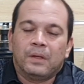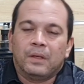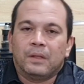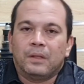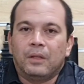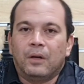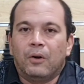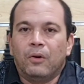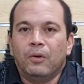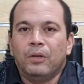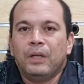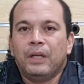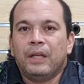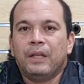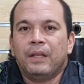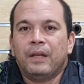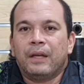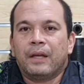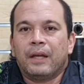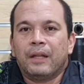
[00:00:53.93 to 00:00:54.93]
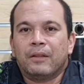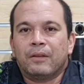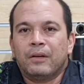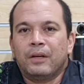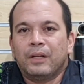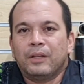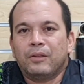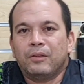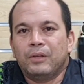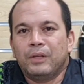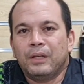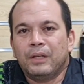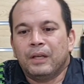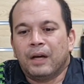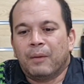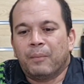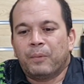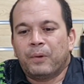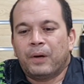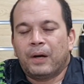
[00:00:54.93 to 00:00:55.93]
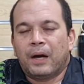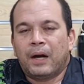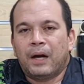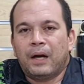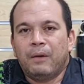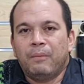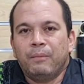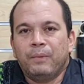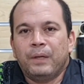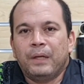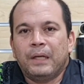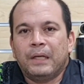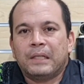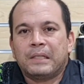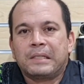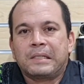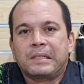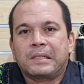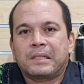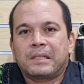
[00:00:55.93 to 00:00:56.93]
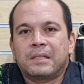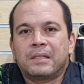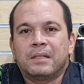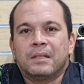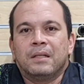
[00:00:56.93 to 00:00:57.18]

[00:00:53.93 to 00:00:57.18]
The only indicator that you need the upper arm is